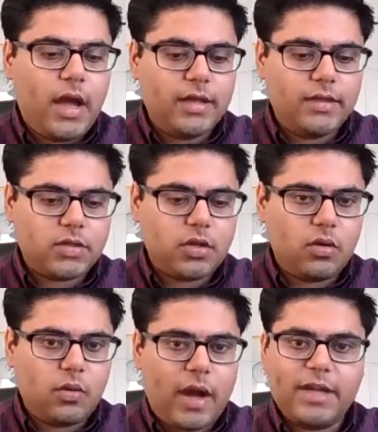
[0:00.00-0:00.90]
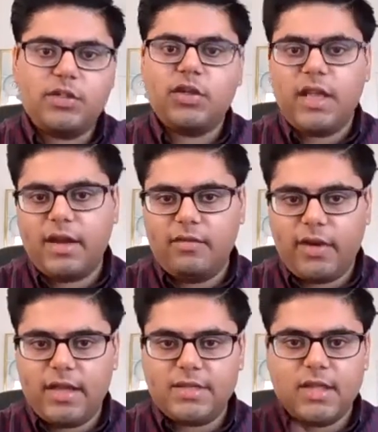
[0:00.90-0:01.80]
And so I took that
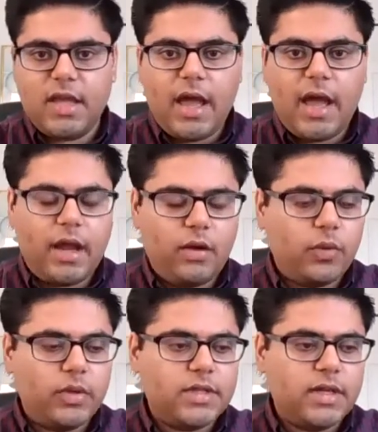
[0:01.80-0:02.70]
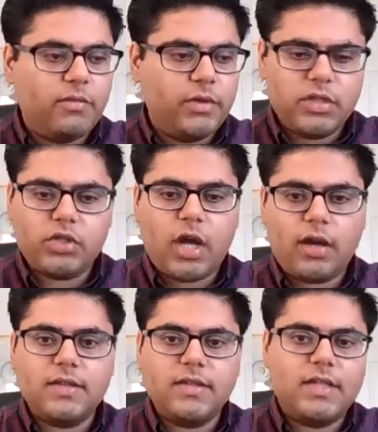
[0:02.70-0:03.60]
advice and was really
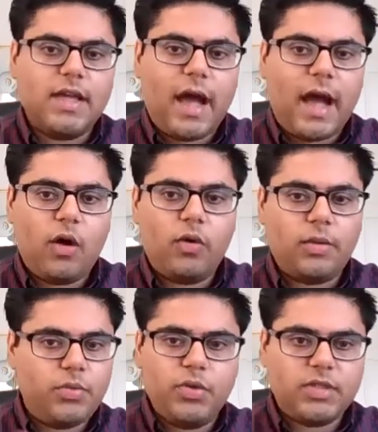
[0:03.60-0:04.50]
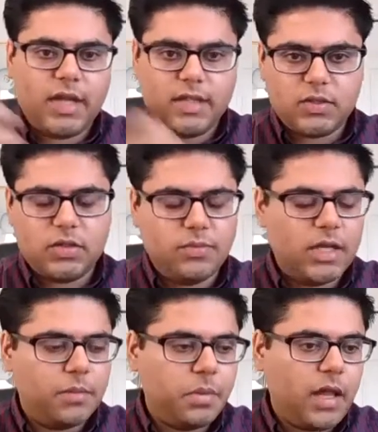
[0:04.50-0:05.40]
shocked to see how computer science was
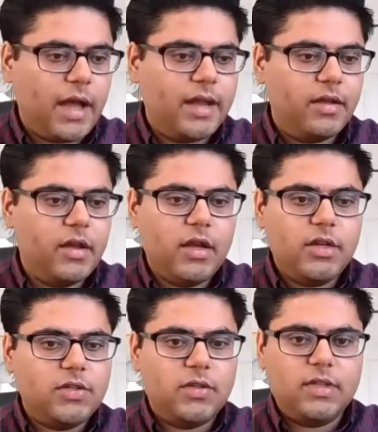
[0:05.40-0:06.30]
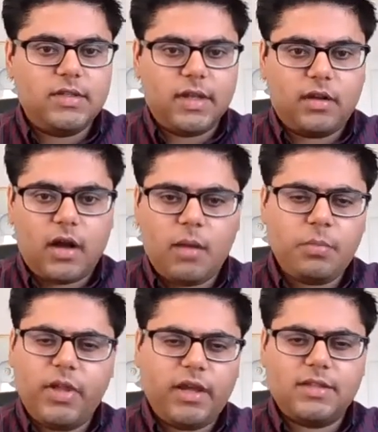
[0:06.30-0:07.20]
being applied to these like
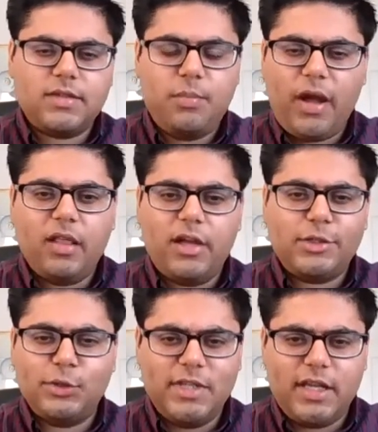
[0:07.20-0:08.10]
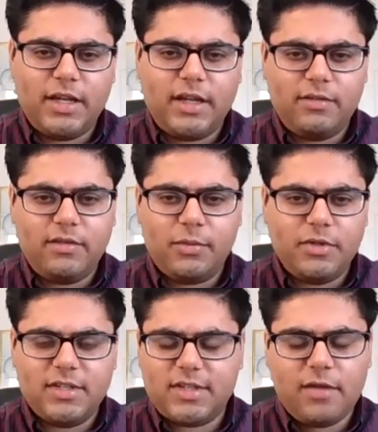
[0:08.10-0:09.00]
complex biological data, and they were
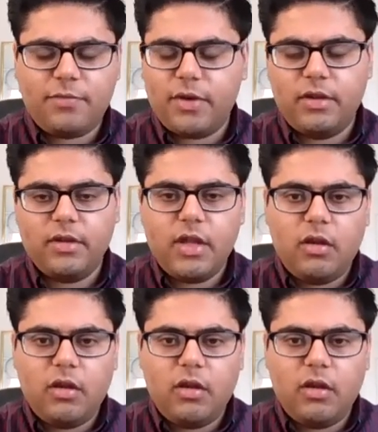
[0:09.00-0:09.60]
deciphering